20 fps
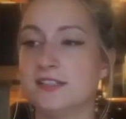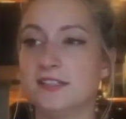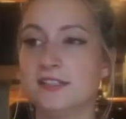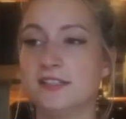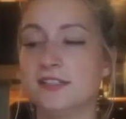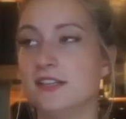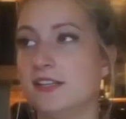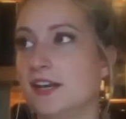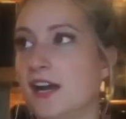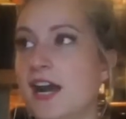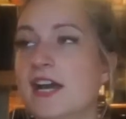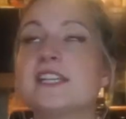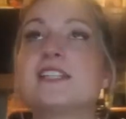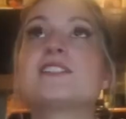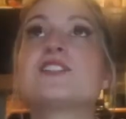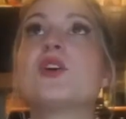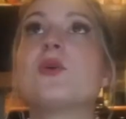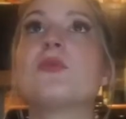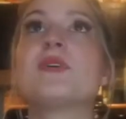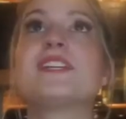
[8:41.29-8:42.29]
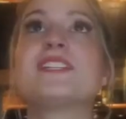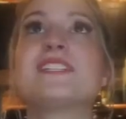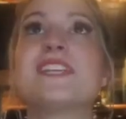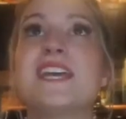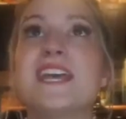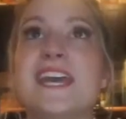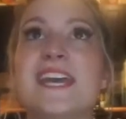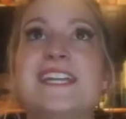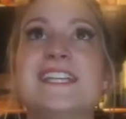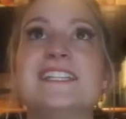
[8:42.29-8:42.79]
I just don't want to
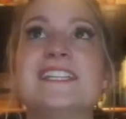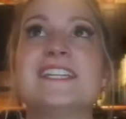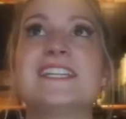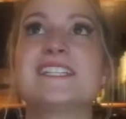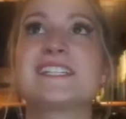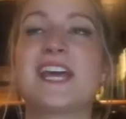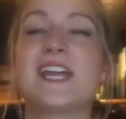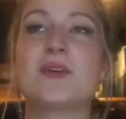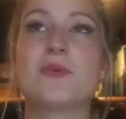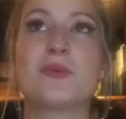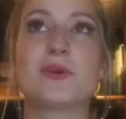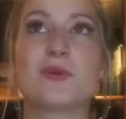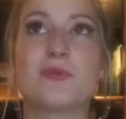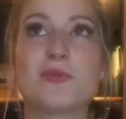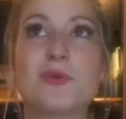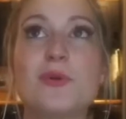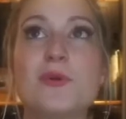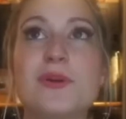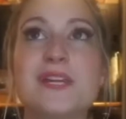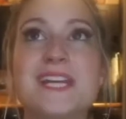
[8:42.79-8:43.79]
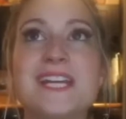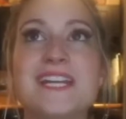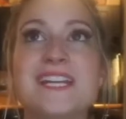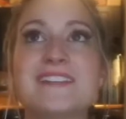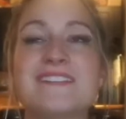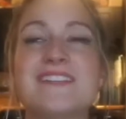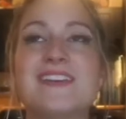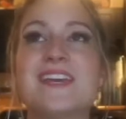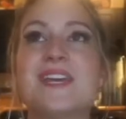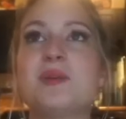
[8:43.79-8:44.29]
say anything because I don't want to ruin
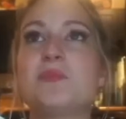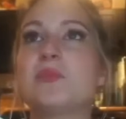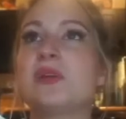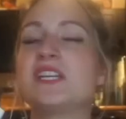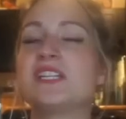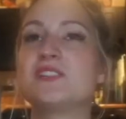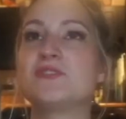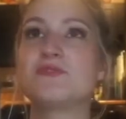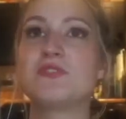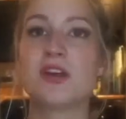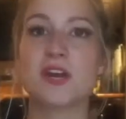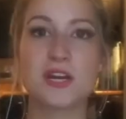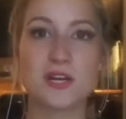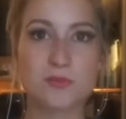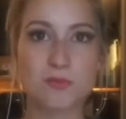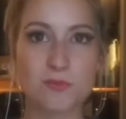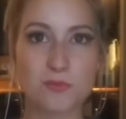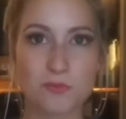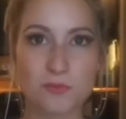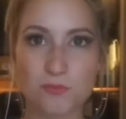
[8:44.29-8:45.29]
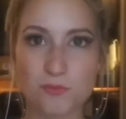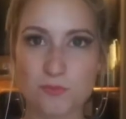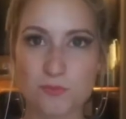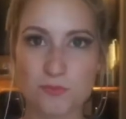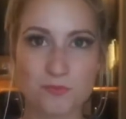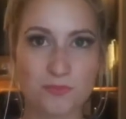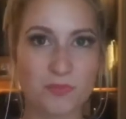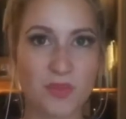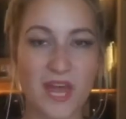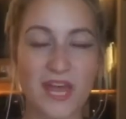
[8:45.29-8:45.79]
anything, but it's very,
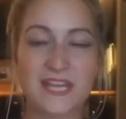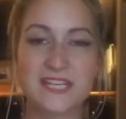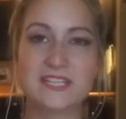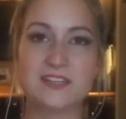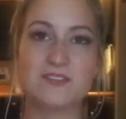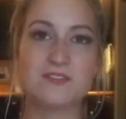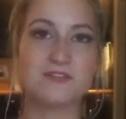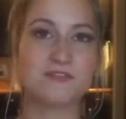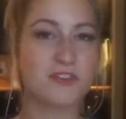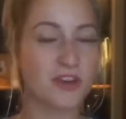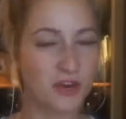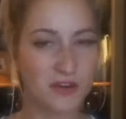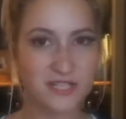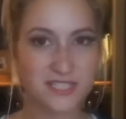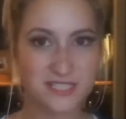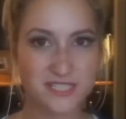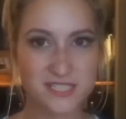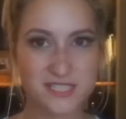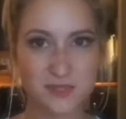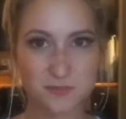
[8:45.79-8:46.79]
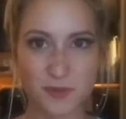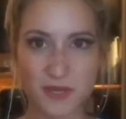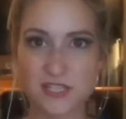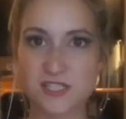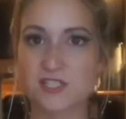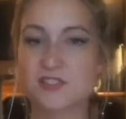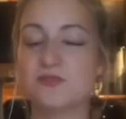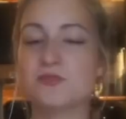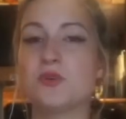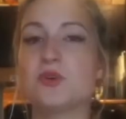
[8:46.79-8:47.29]
like, very
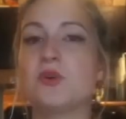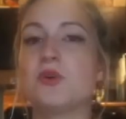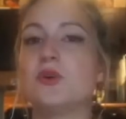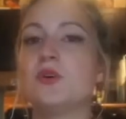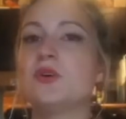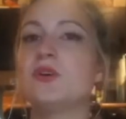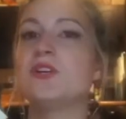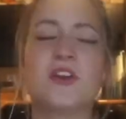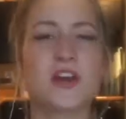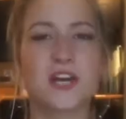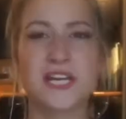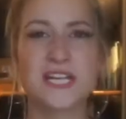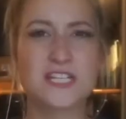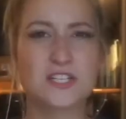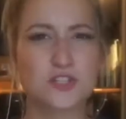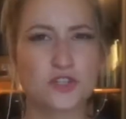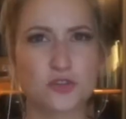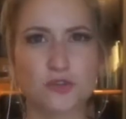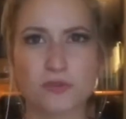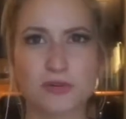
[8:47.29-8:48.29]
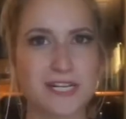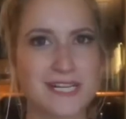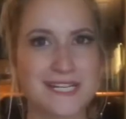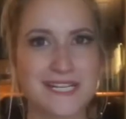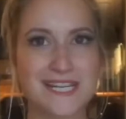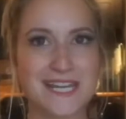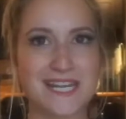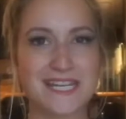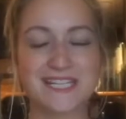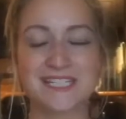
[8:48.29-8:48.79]
suspenseful, very
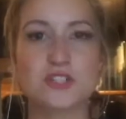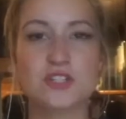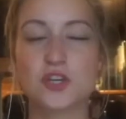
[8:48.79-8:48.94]
intriguing.